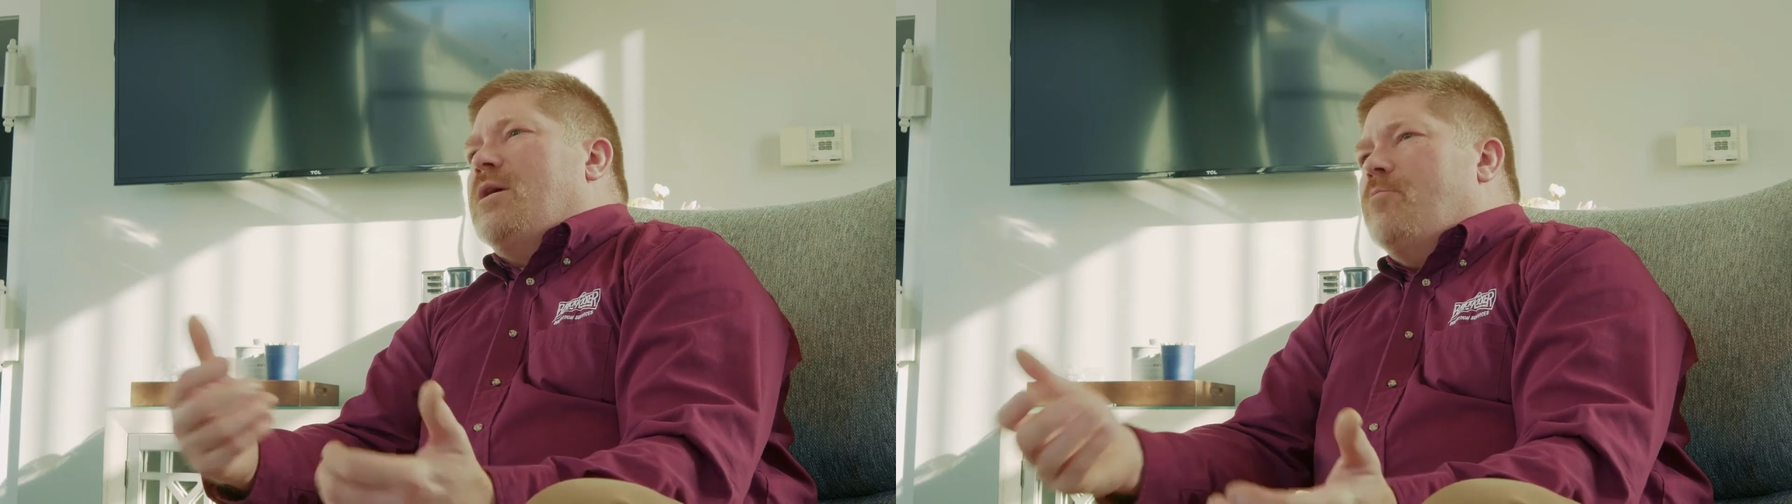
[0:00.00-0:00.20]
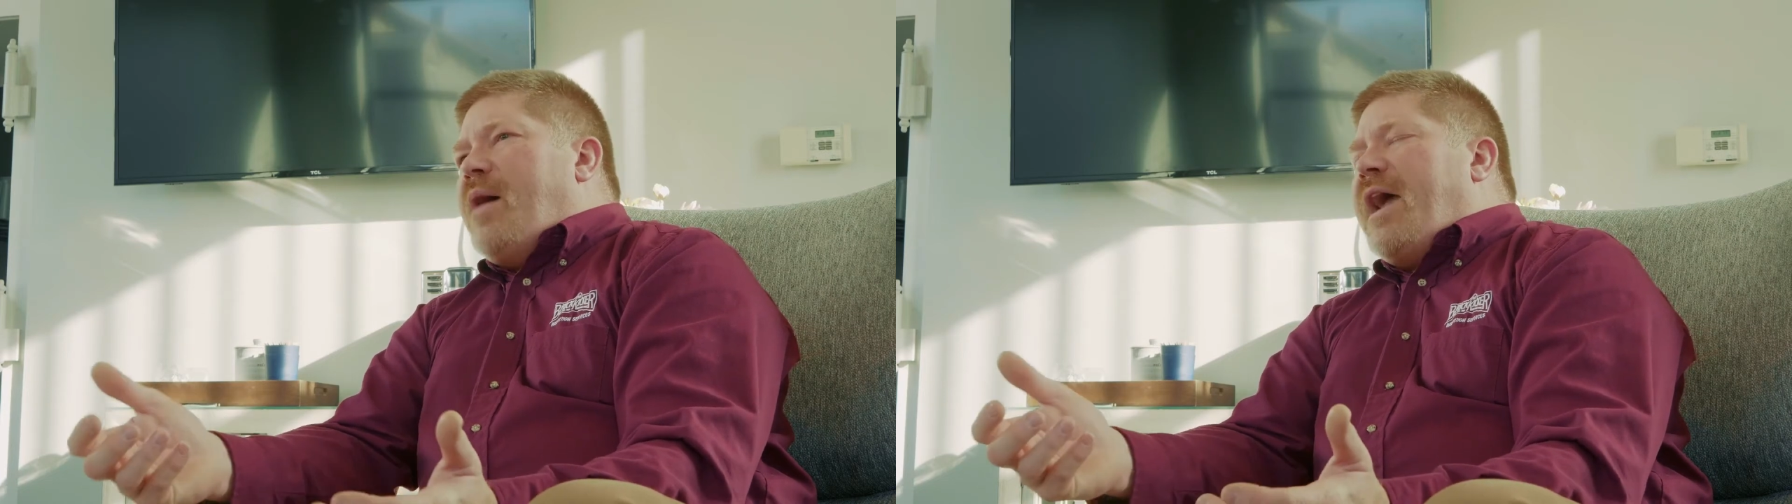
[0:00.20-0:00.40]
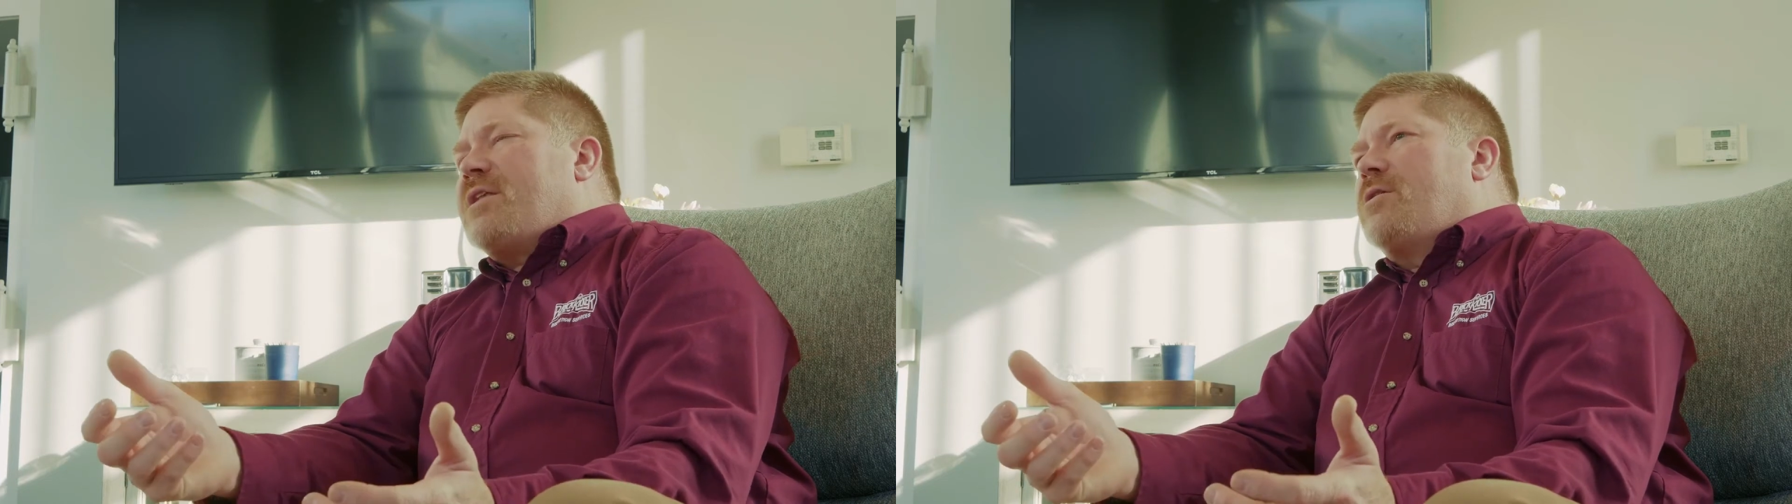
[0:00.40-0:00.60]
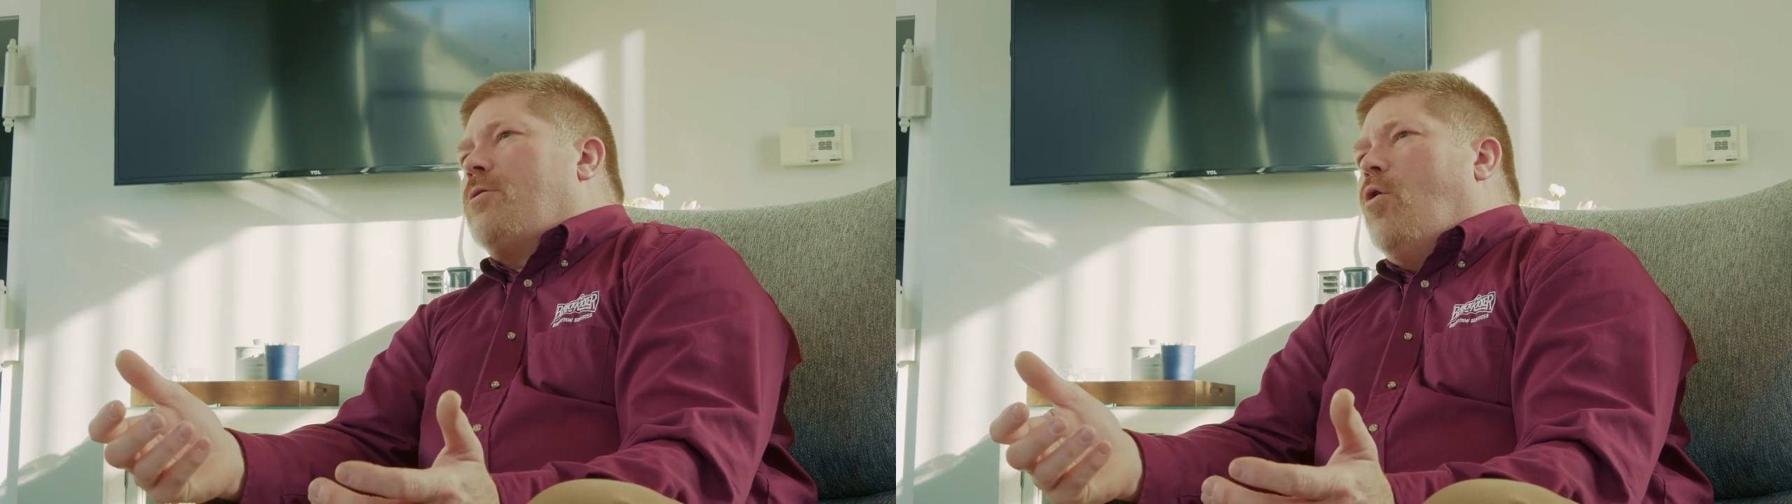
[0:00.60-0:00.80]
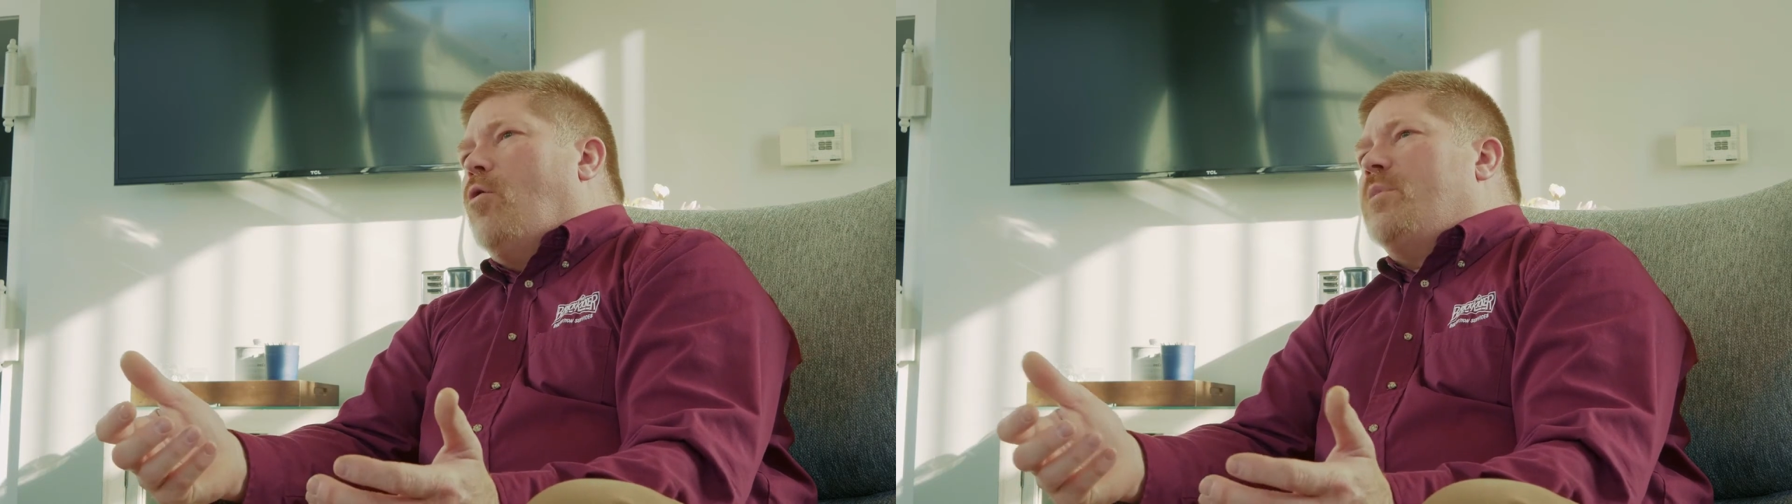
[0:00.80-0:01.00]
impacting
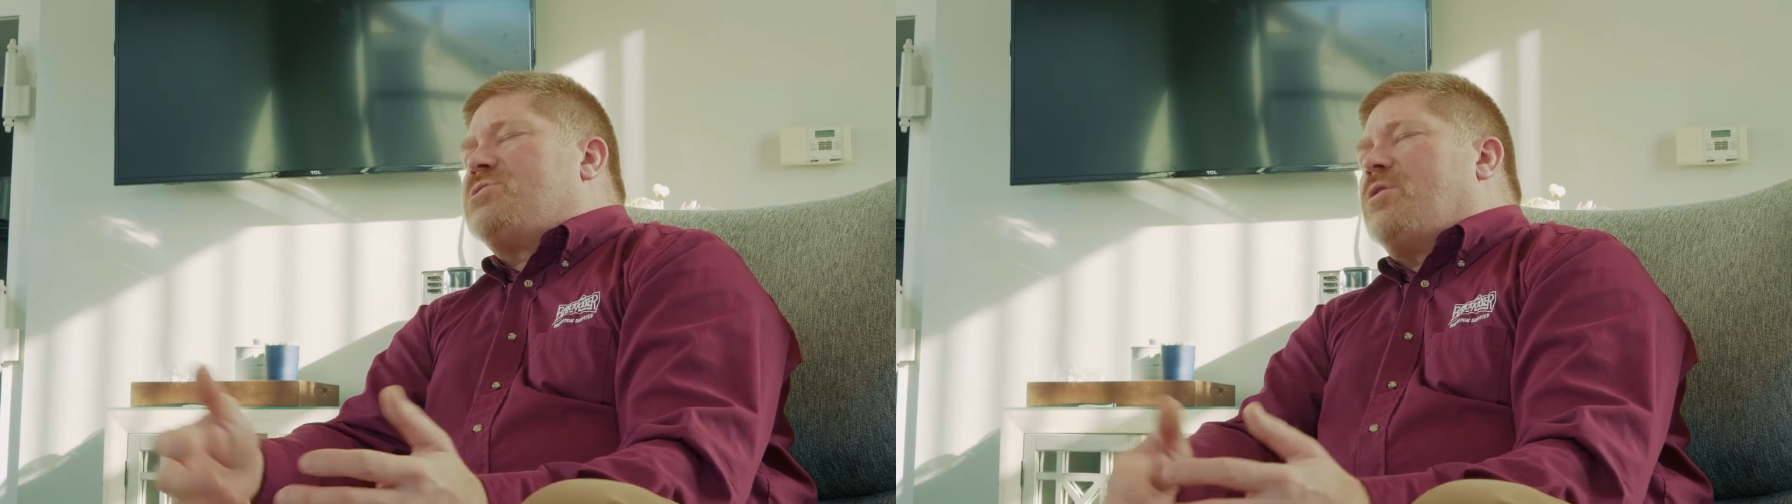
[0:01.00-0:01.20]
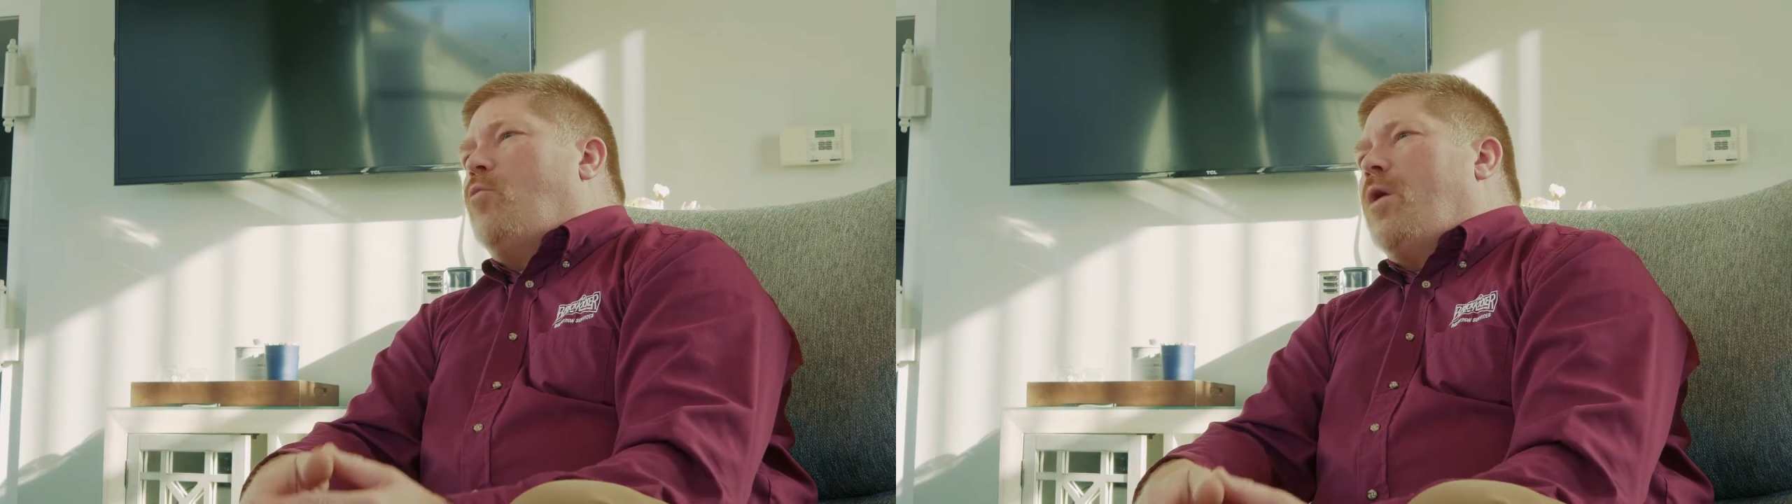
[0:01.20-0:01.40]
the home in some